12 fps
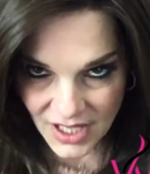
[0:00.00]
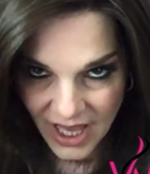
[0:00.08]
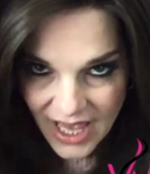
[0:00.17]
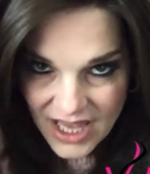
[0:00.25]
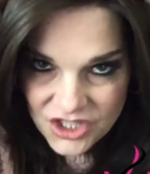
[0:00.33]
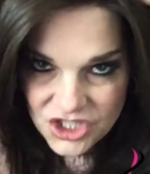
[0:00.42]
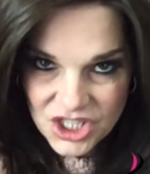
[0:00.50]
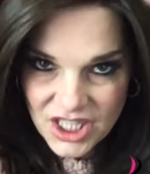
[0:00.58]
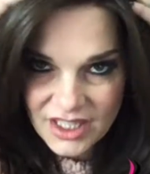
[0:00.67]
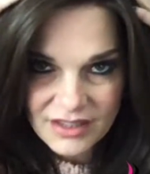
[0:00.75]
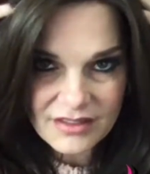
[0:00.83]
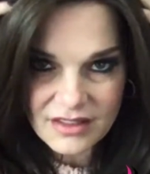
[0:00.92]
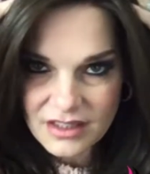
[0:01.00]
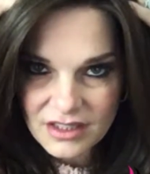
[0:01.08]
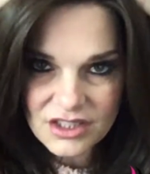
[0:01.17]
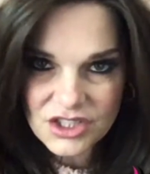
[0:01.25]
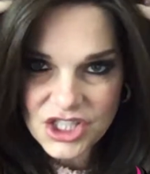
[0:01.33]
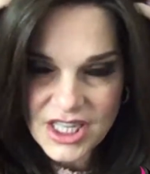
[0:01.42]
And she
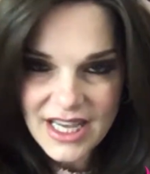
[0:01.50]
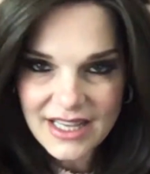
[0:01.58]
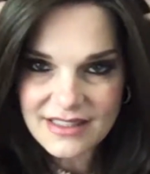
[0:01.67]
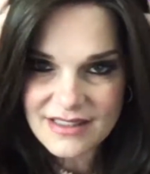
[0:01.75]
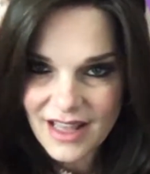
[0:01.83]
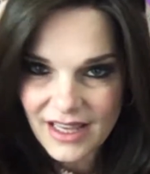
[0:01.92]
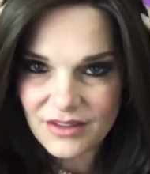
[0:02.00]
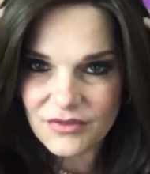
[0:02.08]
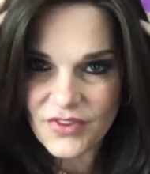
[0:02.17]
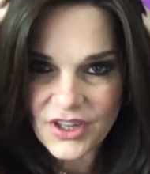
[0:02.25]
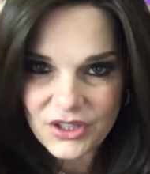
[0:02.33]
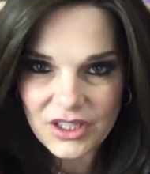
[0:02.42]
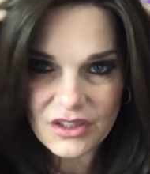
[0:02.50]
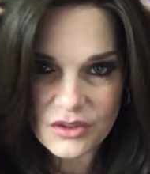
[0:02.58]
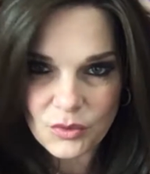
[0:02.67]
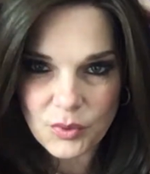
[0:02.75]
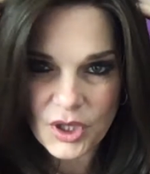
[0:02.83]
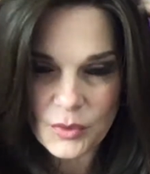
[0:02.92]
has like very little
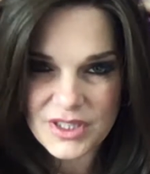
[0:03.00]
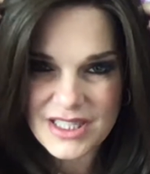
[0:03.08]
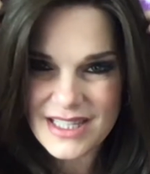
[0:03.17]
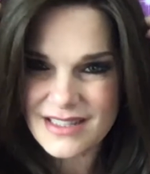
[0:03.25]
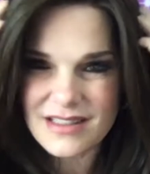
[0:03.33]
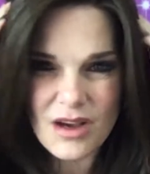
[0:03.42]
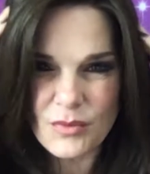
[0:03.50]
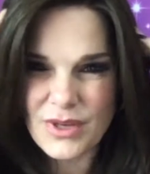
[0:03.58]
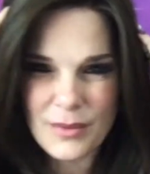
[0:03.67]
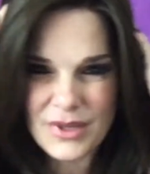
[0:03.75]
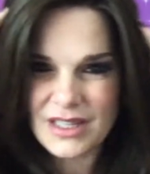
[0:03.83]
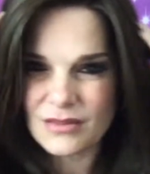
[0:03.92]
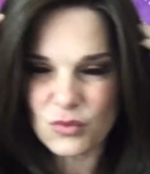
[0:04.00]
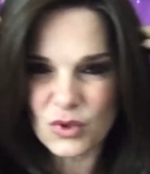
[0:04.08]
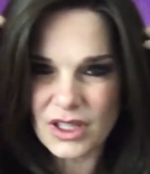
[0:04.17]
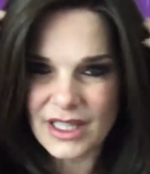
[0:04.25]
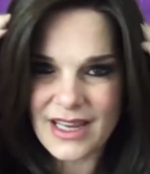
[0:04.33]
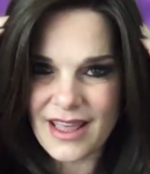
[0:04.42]
permatease. I mean,
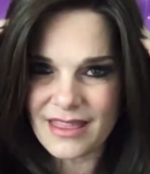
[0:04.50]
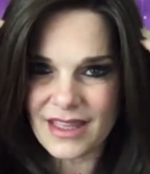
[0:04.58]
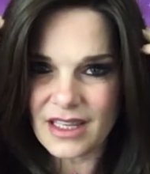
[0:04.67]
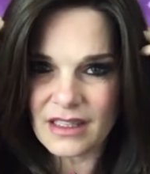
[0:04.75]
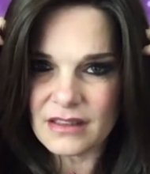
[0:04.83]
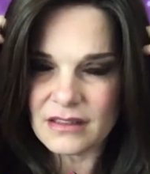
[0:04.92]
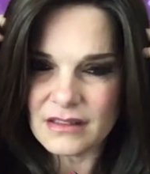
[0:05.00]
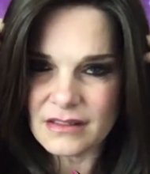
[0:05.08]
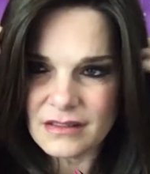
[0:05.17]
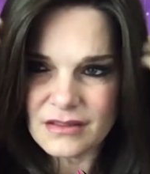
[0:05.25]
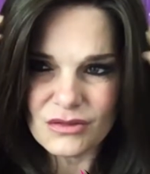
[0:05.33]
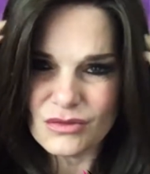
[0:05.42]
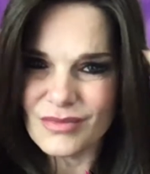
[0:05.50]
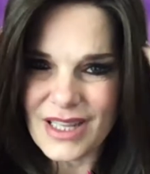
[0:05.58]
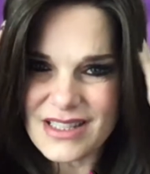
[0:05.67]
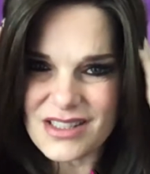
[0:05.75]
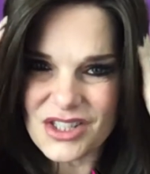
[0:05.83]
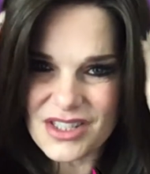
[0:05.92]
really nothing.
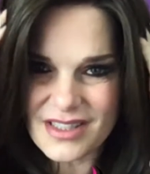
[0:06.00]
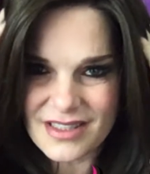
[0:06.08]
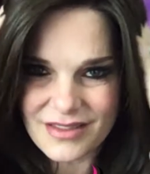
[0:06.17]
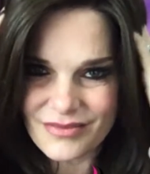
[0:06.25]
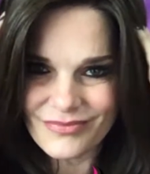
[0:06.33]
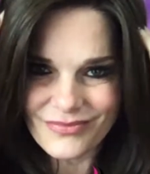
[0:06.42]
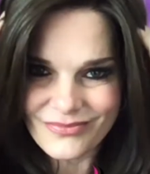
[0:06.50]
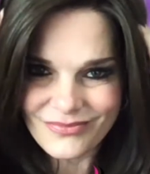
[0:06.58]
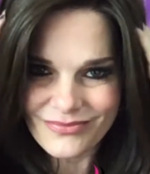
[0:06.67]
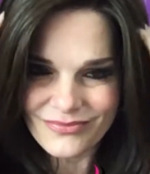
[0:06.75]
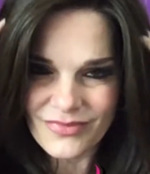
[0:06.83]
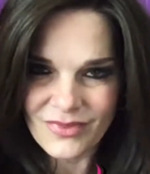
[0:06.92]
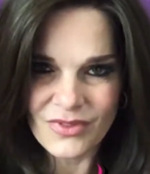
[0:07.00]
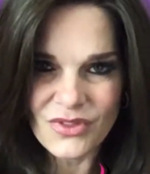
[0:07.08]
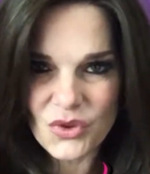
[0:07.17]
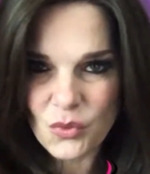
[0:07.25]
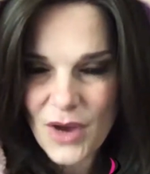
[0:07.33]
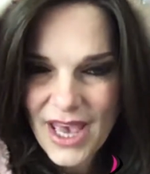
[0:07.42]
It's just
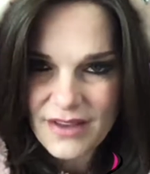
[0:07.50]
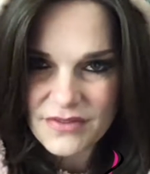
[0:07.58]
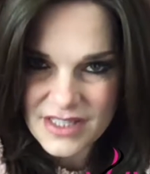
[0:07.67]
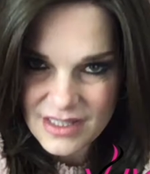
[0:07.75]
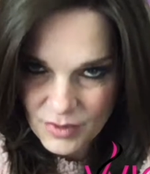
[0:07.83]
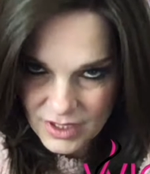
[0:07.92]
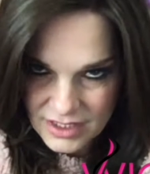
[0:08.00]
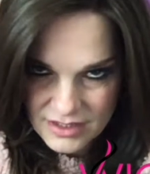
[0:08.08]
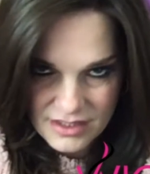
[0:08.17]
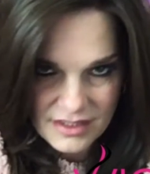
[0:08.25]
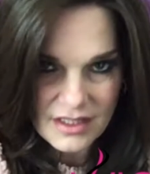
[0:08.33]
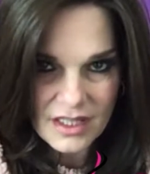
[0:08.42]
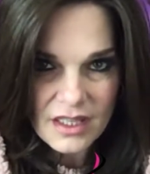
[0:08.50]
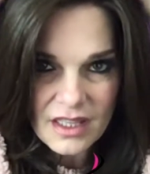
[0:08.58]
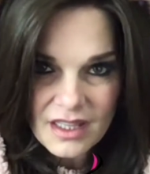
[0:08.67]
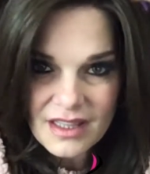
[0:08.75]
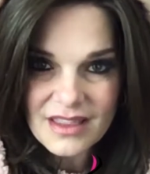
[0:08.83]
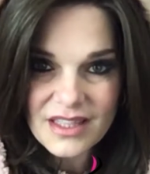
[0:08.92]
the wefts. I mean,
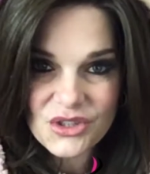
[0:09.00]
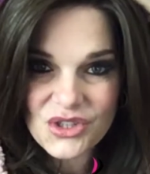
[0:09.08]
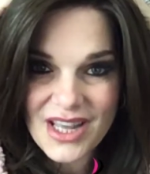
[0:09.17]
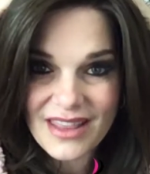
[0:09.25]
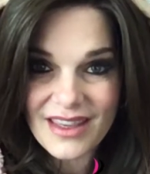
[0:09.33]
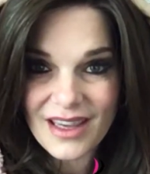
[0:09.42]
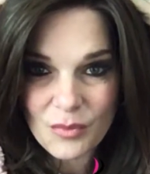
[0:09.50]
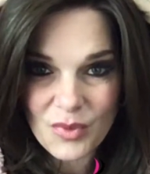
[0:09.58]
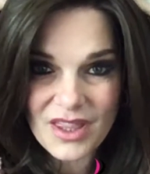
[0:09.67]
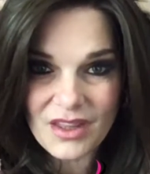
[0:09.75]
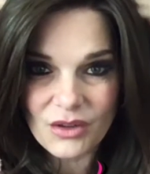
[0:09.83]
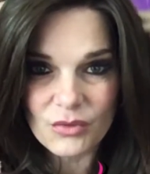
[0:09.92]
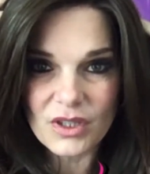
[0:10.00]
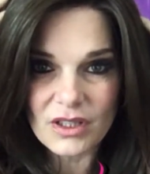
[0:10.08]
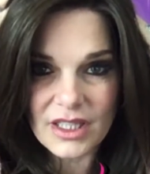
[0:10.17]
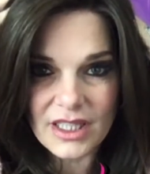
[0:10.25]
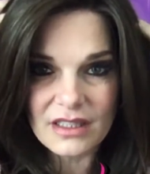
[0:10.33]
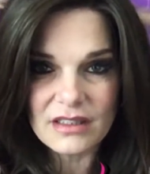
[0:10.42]
there's nothing up in there
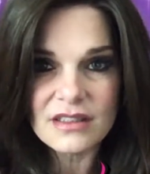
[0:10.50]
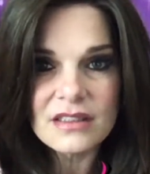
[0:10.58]
really,